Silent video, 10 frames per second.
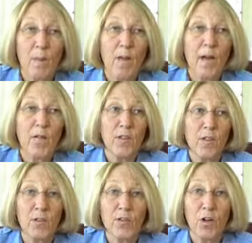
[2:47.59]
I have a
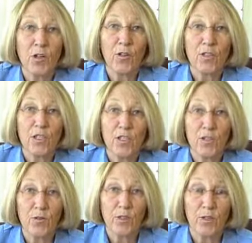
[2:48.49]
younger daughter. She's
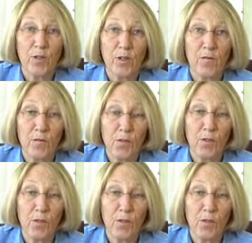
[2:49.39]
only 24,